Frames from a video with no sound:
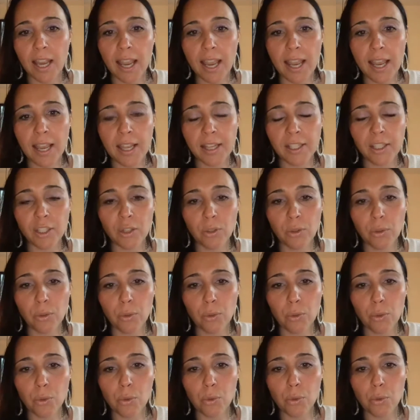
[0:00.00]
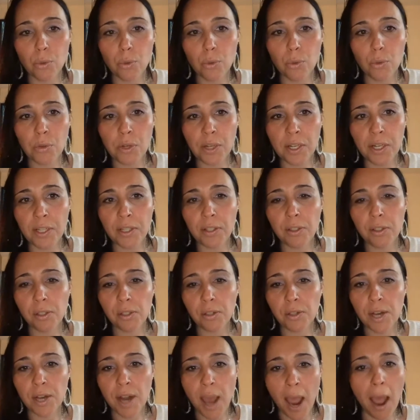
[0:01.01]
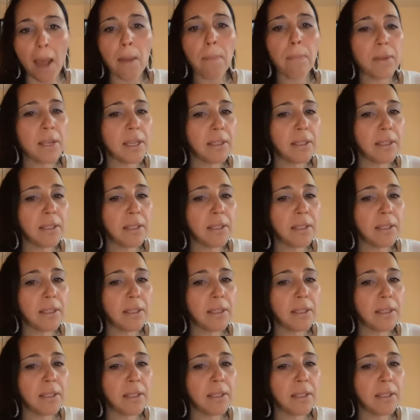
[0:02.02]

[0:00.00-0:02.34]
And you need to not